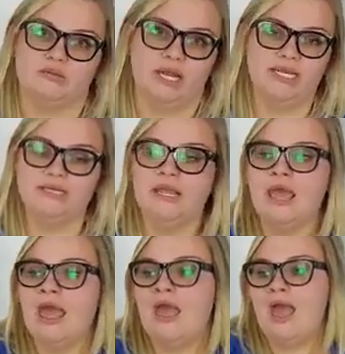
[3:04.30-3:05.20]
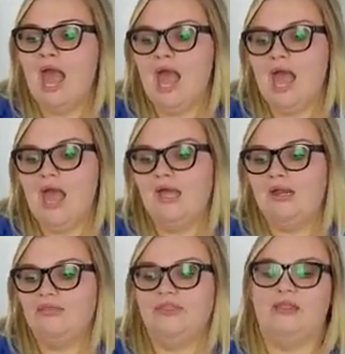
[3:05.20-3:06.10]
it right. And
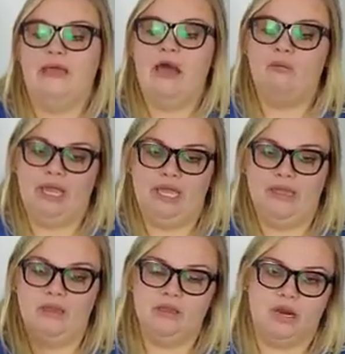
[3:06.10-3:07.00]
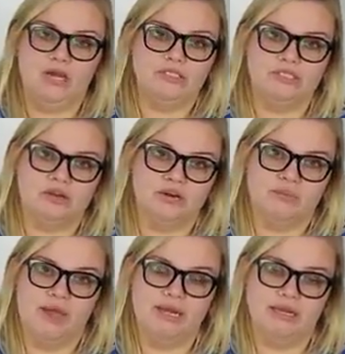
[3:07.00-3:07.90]
then that way, your house is already
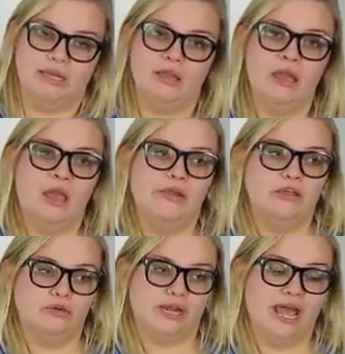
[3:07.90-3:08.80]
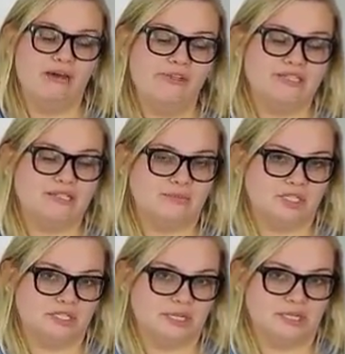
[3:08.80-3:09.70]
pending. You can have that
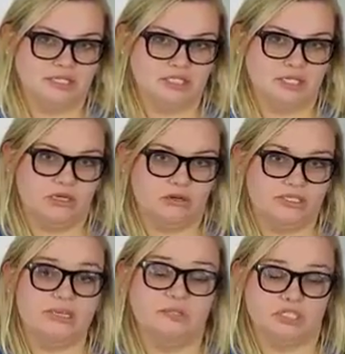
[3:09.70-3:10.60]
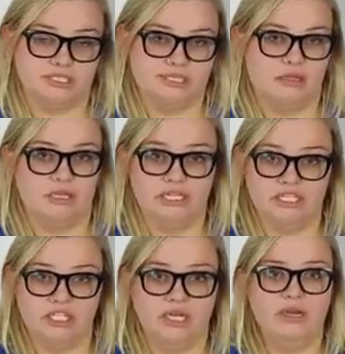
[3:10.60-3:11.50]
subject to condition or subject to sale
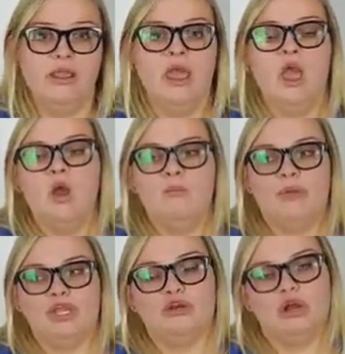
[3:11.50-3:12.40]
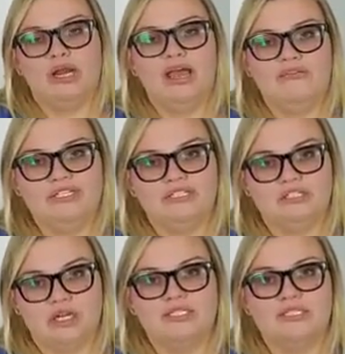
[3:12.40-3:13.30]
condition, but you're not having to
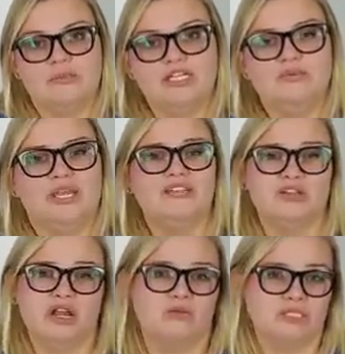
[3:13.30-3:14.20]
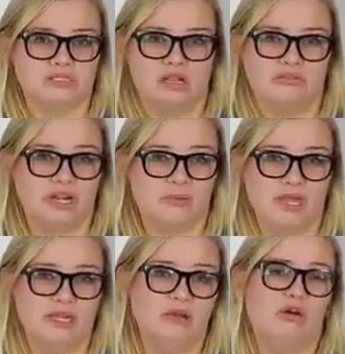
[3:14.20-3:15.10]
stress as much because your house is already
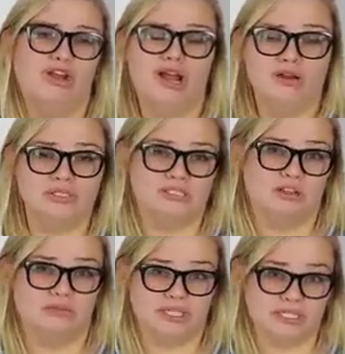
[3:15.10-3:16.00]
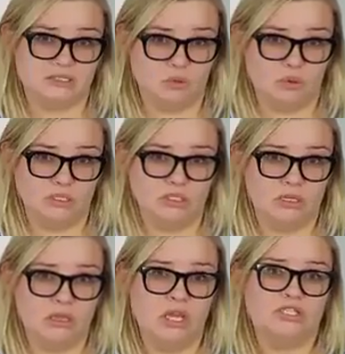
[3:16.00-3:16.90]
pending or your house is already sold.
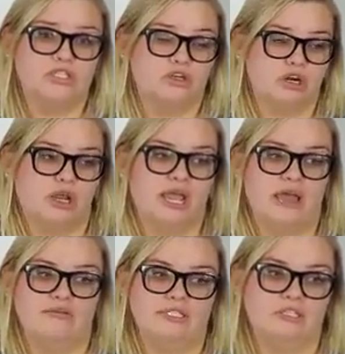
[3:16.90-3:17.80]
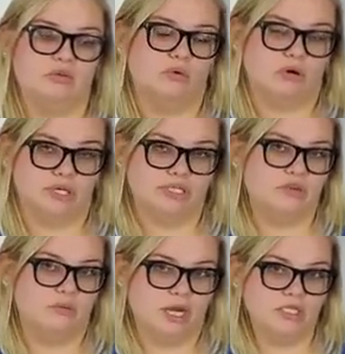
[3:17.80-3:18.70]
So you're not having to worry too
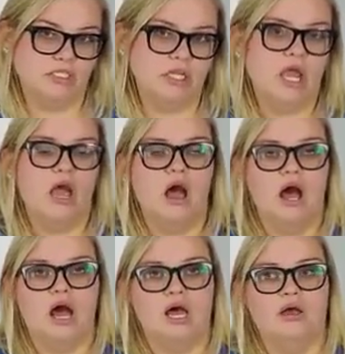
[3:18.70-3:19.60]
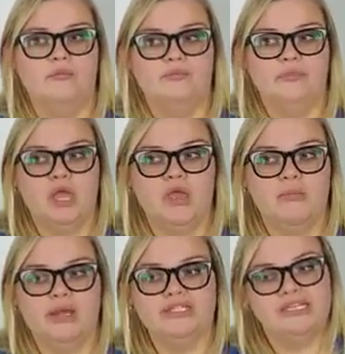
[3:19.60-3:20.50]
much.
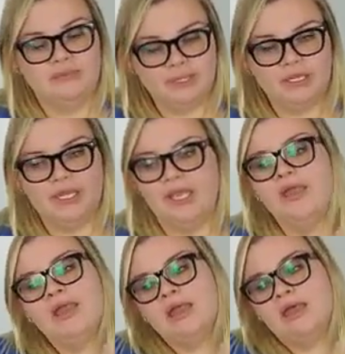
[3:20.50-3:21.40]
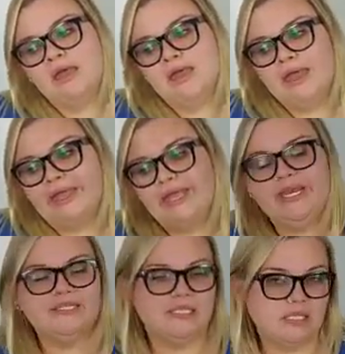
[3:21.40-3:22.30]
But typically, it
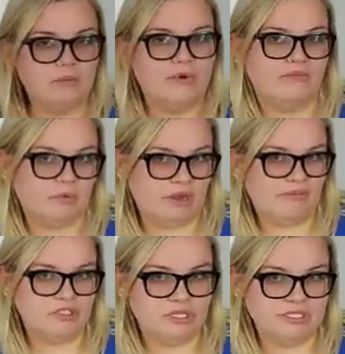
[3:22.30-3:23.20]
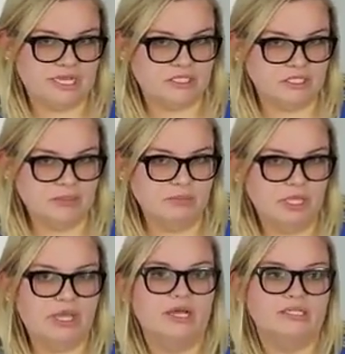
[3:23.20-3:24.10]
is a little bit of a rougher transaction
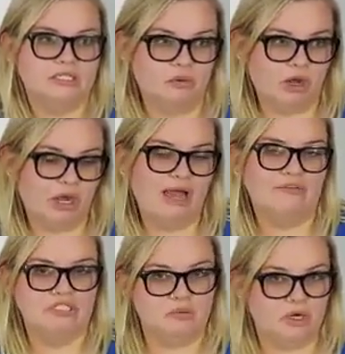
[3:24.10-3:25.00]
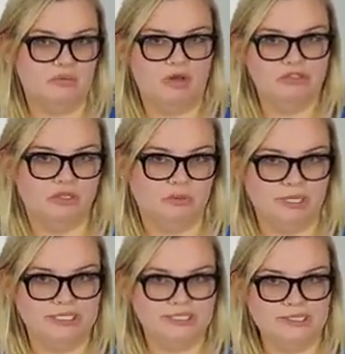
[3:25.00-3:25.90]
because you are having to worry about 2
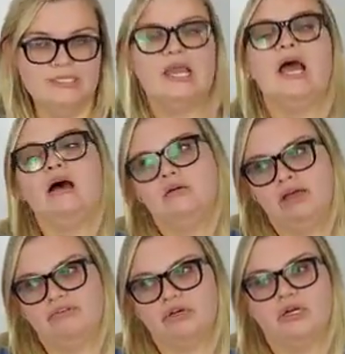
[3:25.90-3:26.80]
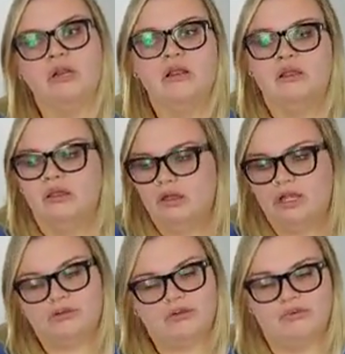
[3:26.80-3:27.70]
places. However, a
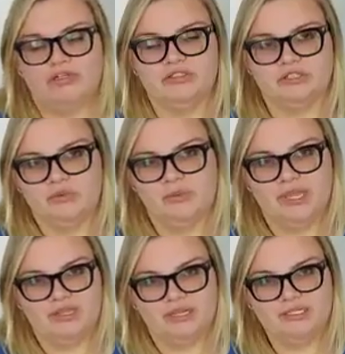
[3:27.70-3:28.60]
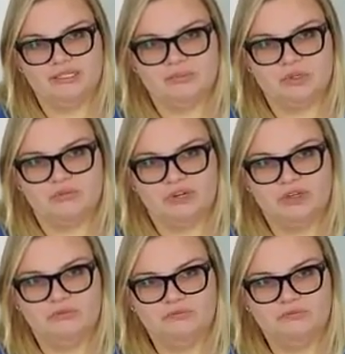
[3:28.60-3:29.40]
great realtor will make that nice and smooth for you.